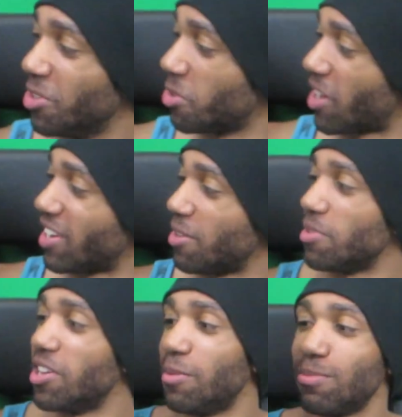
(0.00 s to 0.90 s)
Loot Crate hit
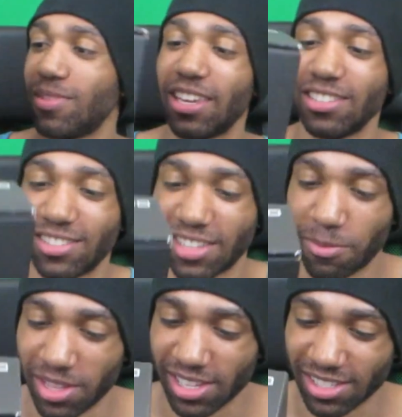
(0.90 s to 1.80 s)
me up, they
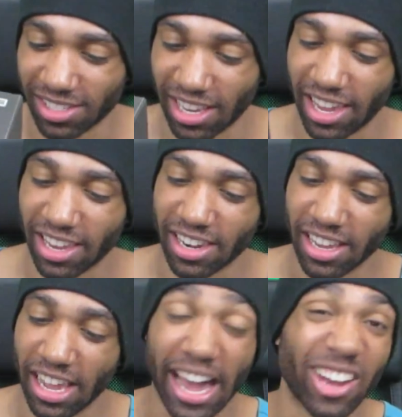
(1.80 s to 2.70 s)
sent me this, and
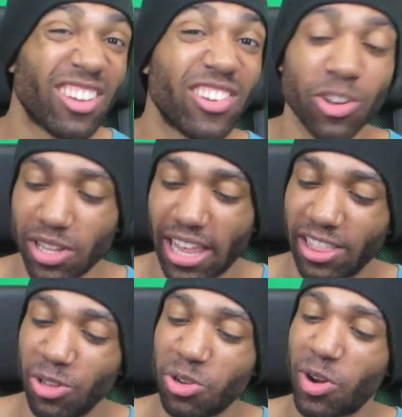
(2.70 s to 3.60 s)
I don't even know what
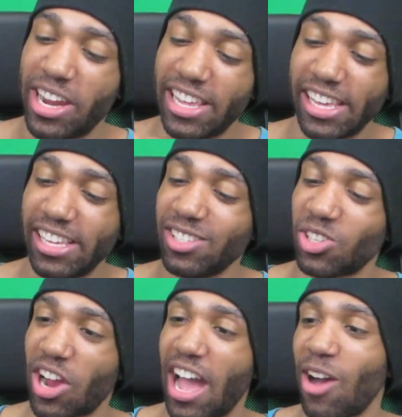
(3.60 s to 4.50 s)
like Loot Crate is
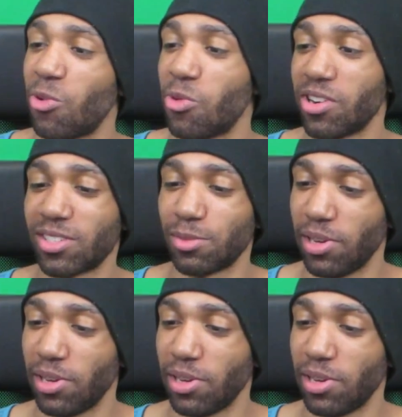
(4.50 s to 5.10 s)
or how it works,